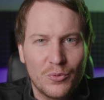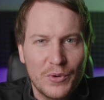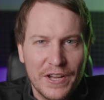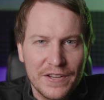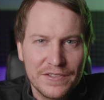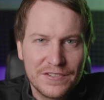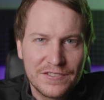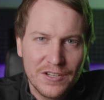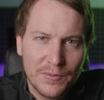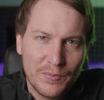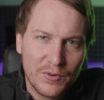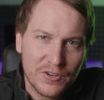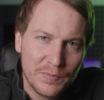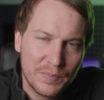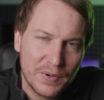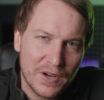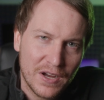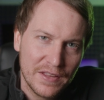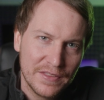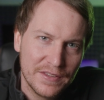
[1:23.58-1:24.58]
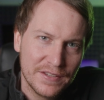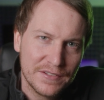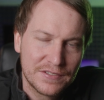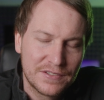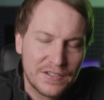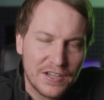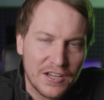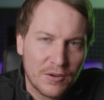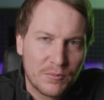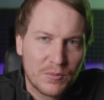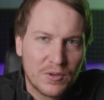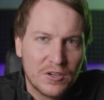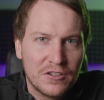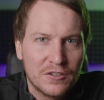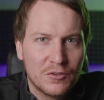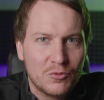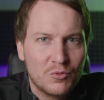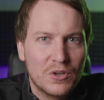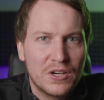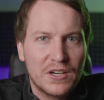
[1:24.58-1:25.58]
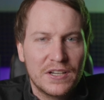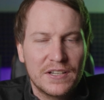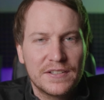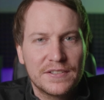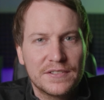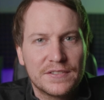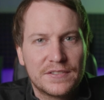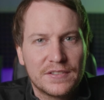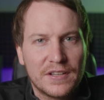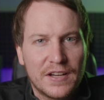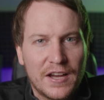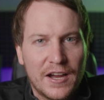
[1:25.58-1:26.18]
way I stumbled upon this camera was